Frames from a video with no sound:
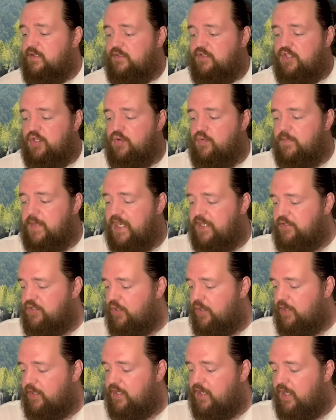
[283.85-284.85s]
Two major
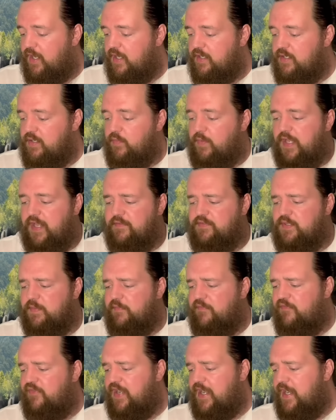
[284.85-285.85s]
arcana, we have
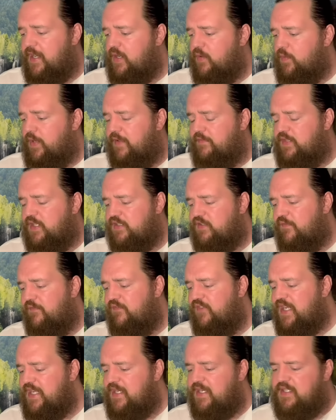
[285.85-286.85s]
some fire, we have this
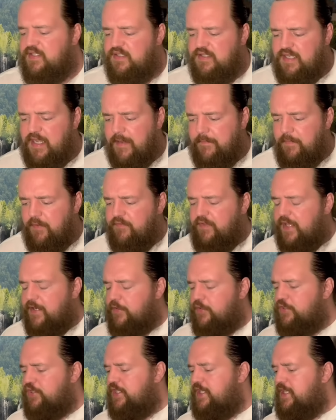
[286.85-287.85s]
Venus type of
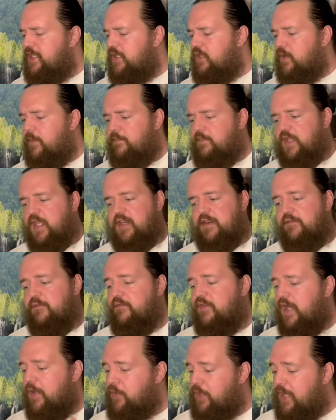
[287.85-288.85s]
energy here. I'm getting
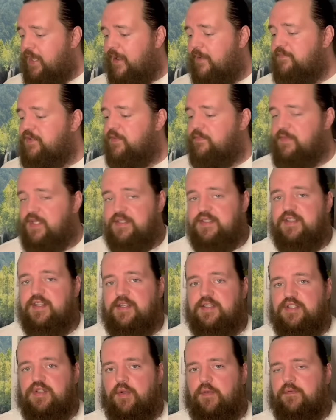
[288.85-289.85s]
very
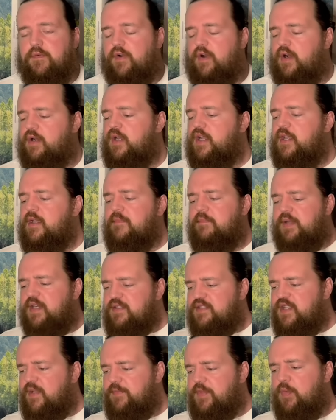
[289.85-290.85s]
optimistic so far, but
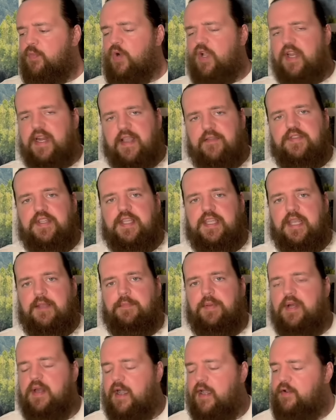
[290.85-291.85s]
it's something we're going to have to
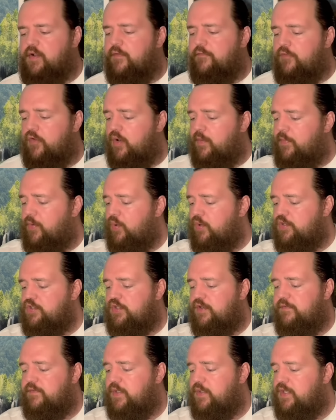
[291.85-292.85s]
keep an eye on for a
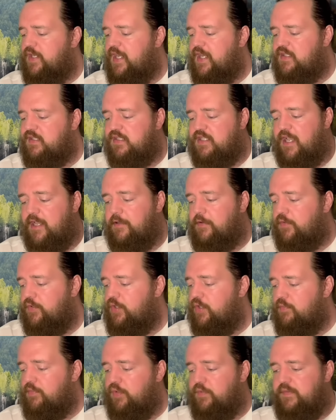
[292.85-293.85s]
portion of you. The next cycle
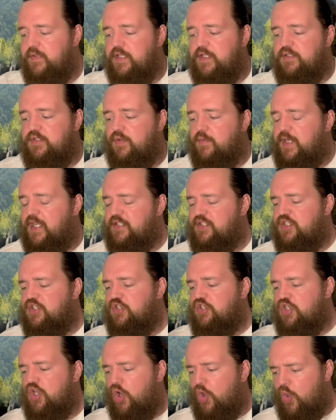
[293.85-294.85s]
you're moving into has
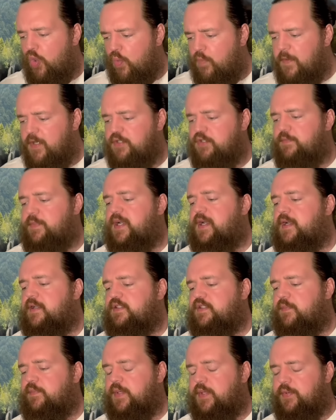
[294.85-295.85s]
so much
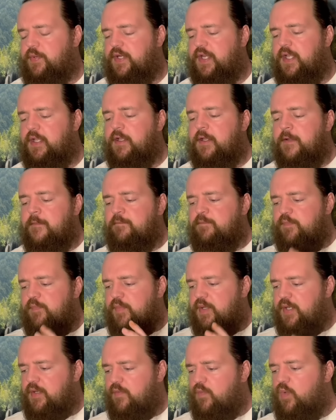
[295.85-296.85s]
possibility.
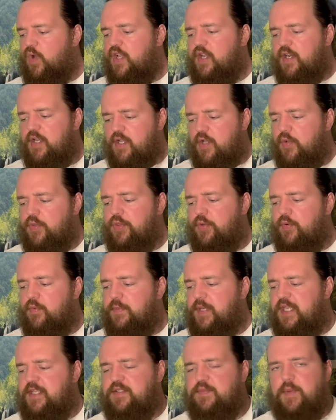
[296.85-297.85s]
but we're going to go through
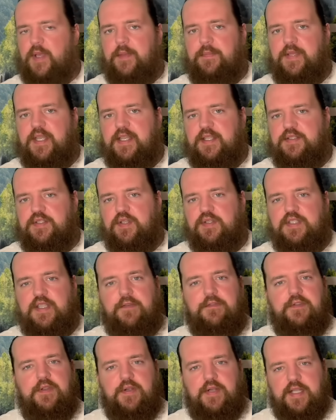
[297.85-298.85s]
piece by piece because I
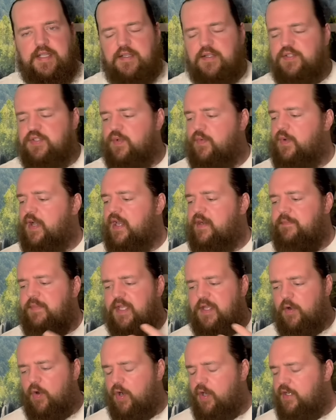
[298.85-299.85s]
feel like there's a lot of
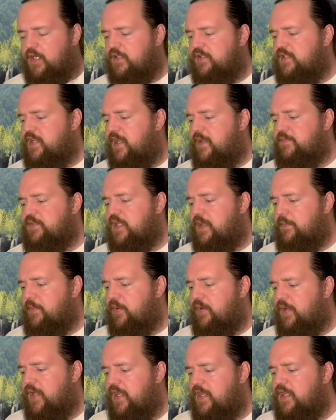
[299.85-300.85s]
big archetypes at
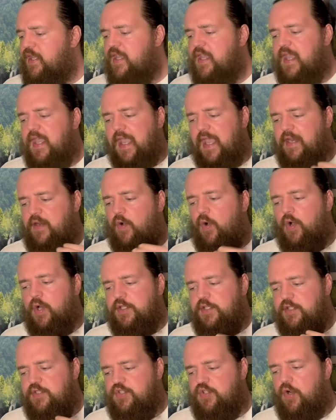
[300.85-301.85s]
play, and
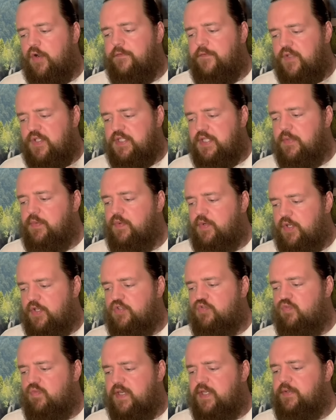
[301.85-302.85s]
on the surface it
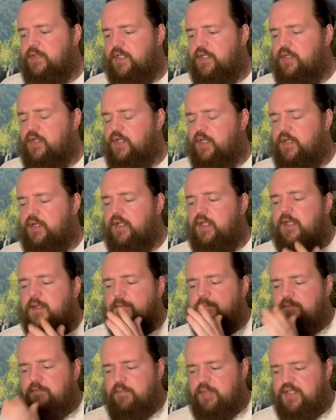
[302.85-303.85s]
looks really good.
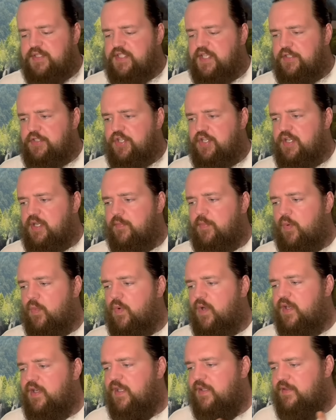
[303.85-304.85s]
Position number
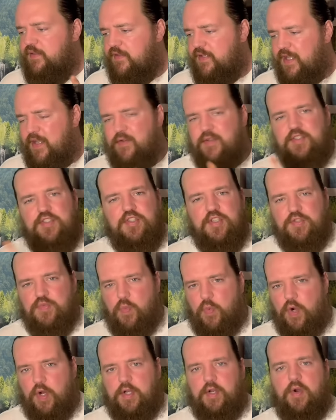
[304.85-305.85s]
one, and you know, let's just
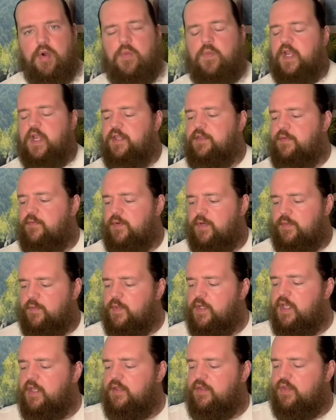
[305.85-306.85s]
work our through
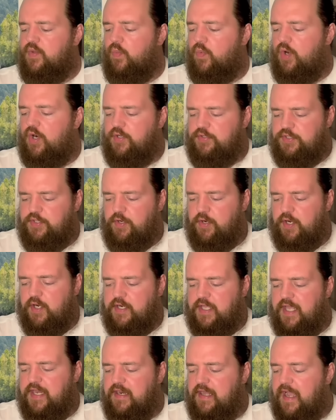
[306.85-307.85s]
the World card.
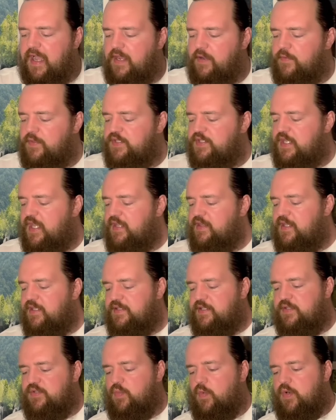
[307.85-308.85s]
And I always say
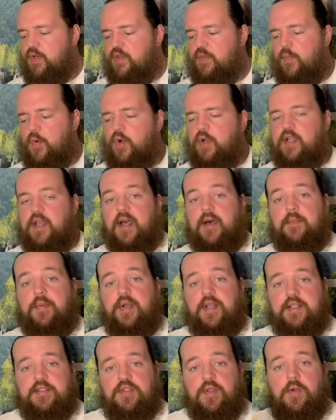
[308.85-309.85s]
this is one of the more
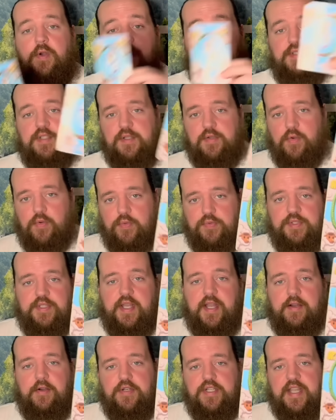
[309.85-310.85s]
complex cards in the whole
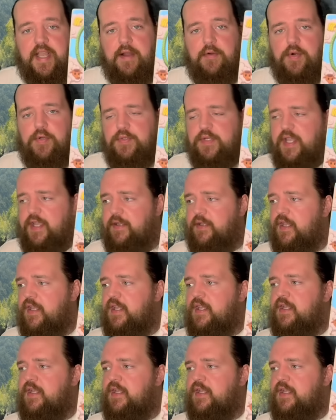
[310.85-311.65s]
entire tarot deck.